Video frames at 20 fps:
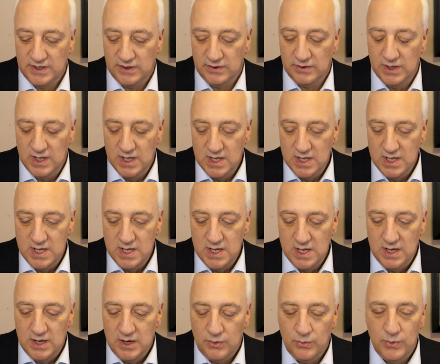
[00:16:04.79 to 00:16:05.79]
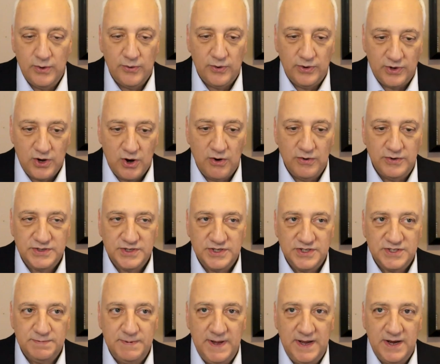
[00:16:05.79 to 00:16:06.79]
So, we were
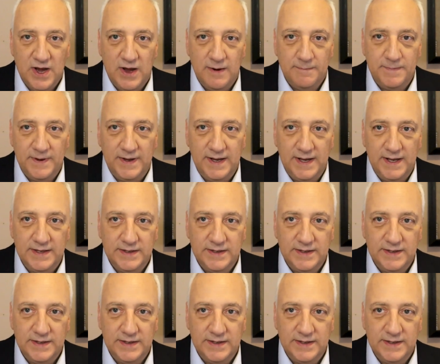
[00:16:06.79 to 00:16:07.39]
encouraged to speak up.